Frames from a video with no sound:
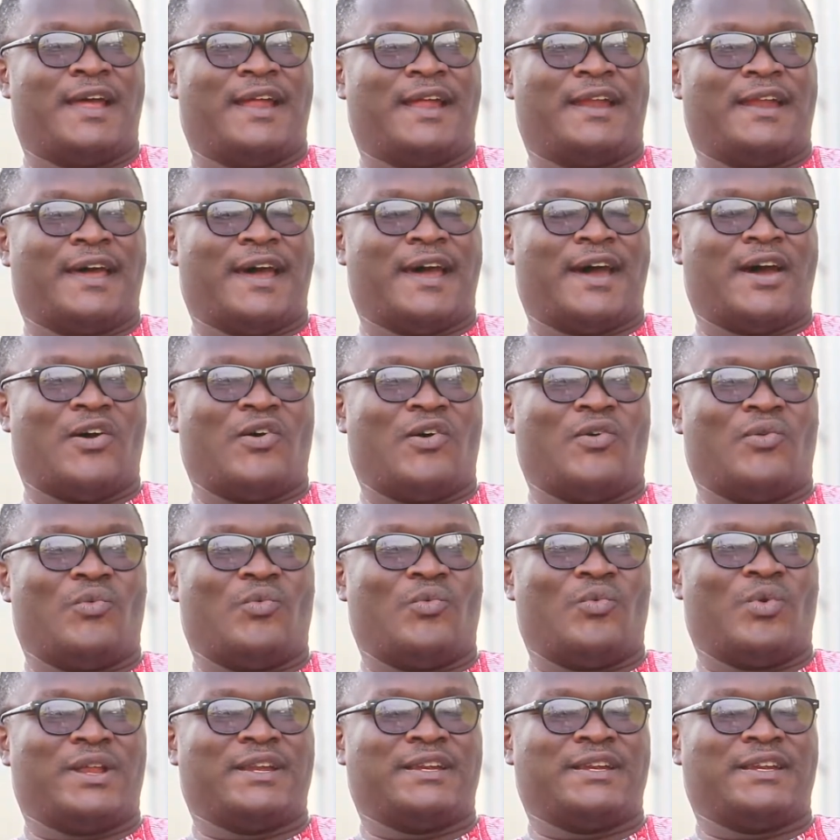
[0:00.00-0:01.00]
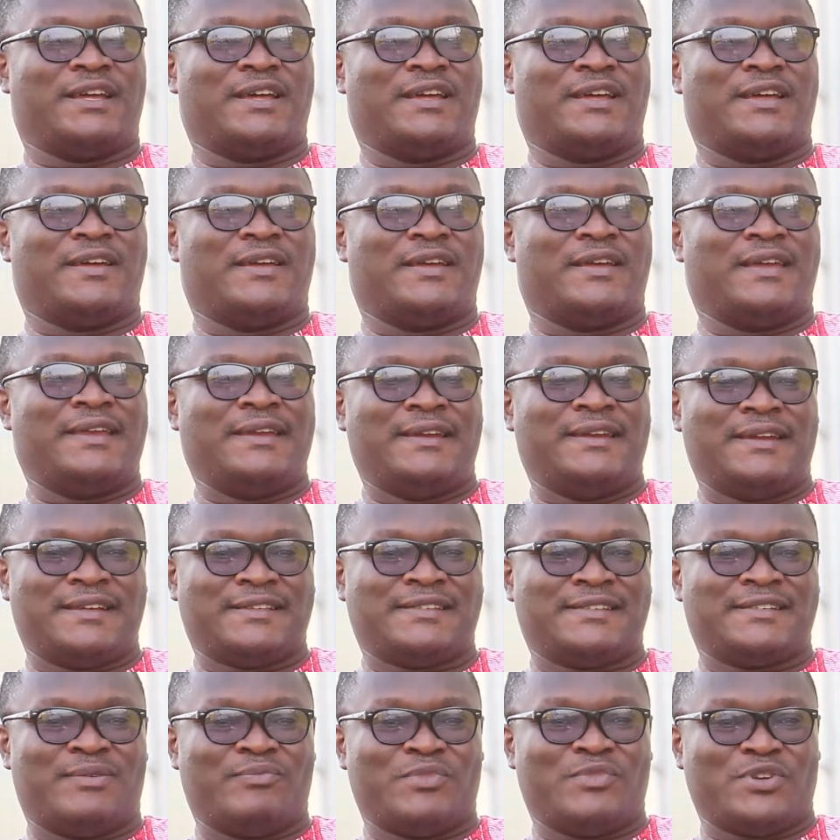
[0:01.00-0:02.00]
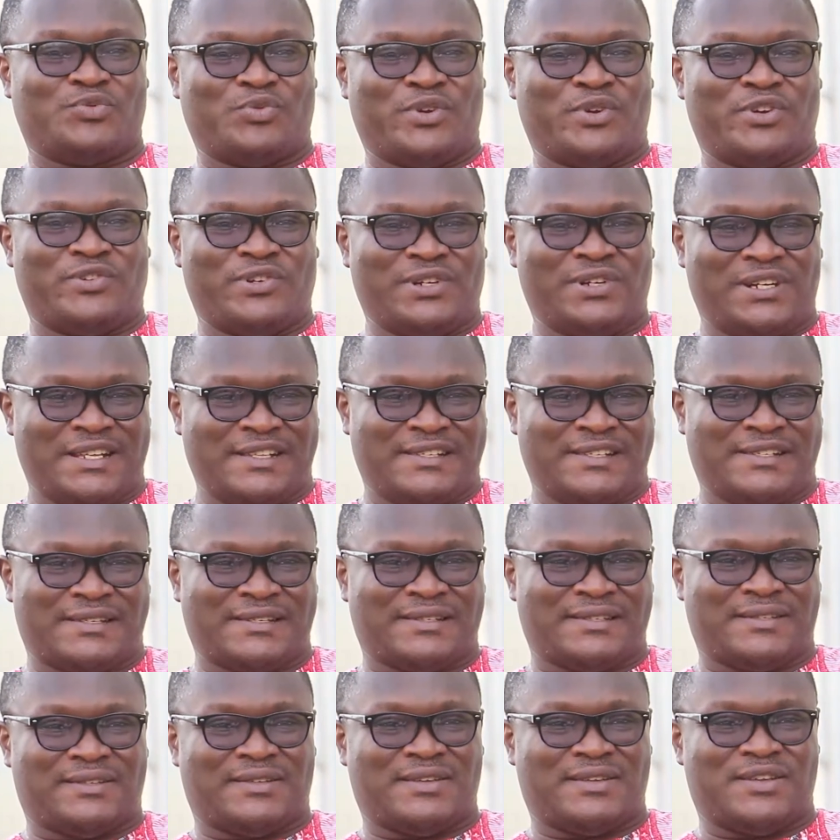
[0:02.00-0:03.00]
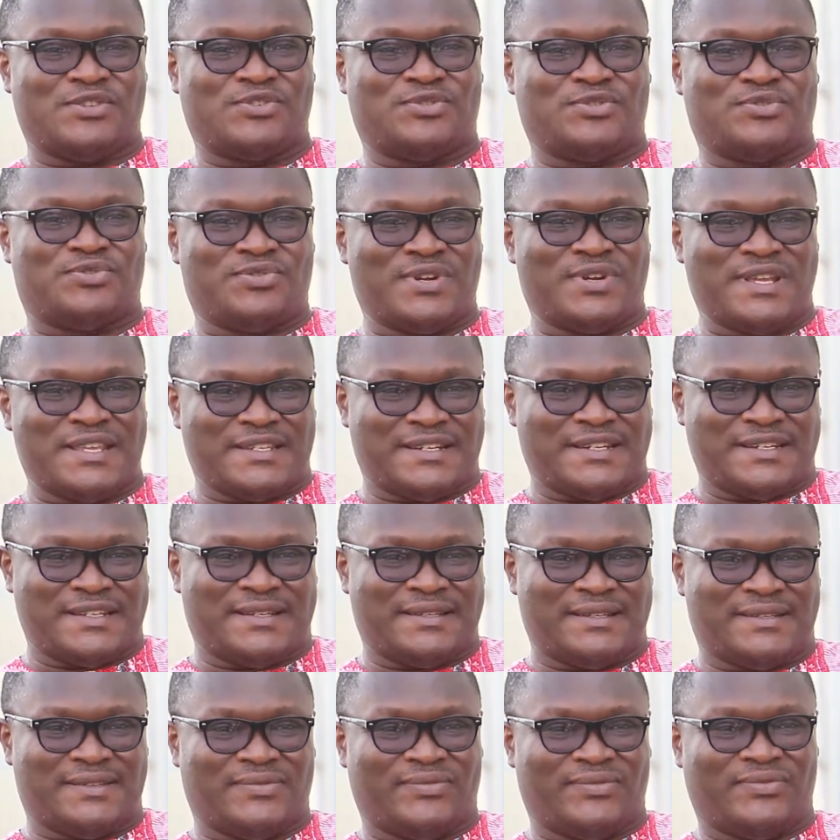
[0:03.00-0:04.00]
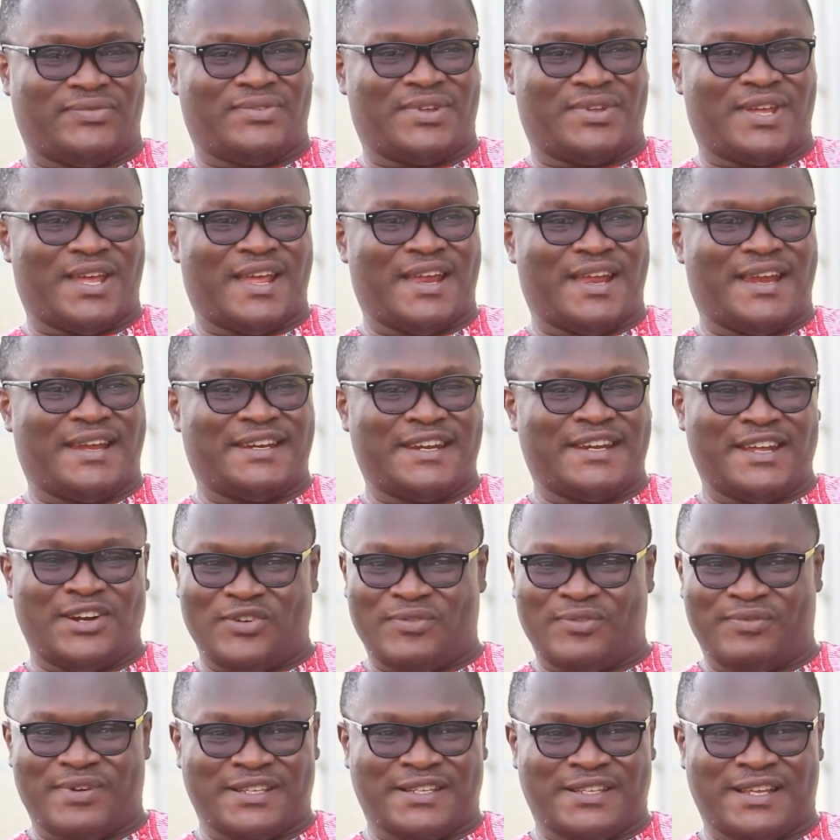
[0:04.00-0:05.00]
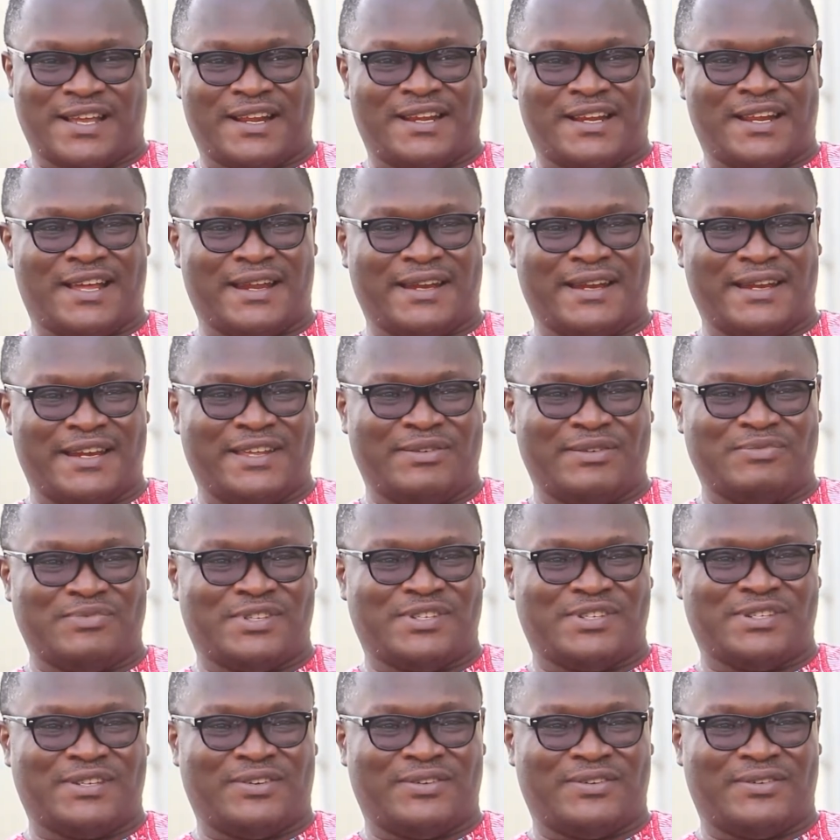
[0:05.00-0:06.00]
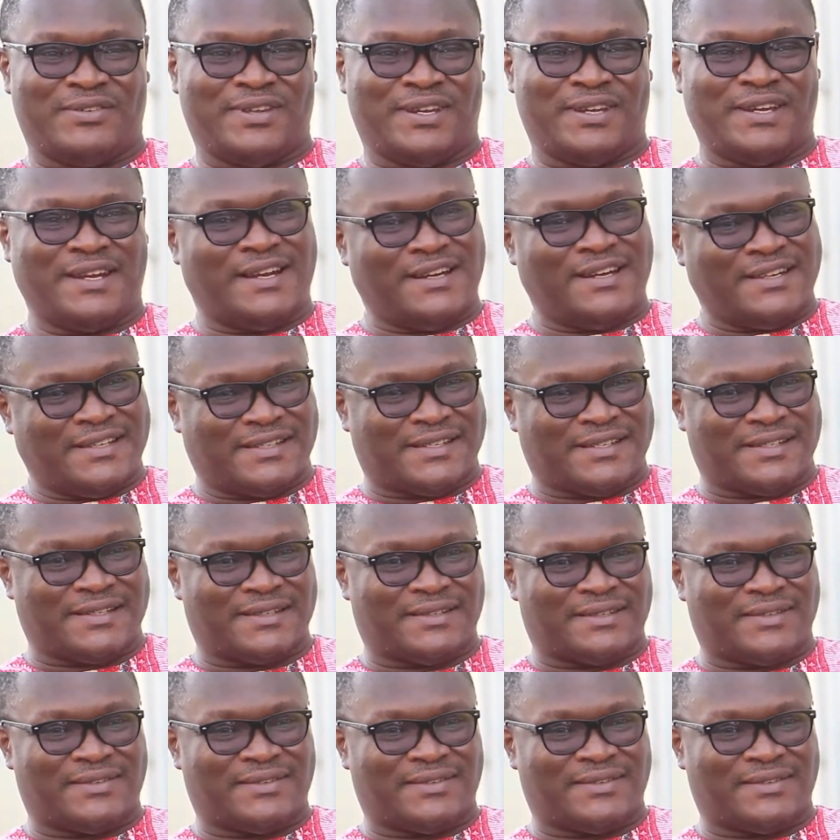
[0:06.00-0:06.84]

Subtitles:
Now, when the index numbers were released, strangely, none of us had our names in the list.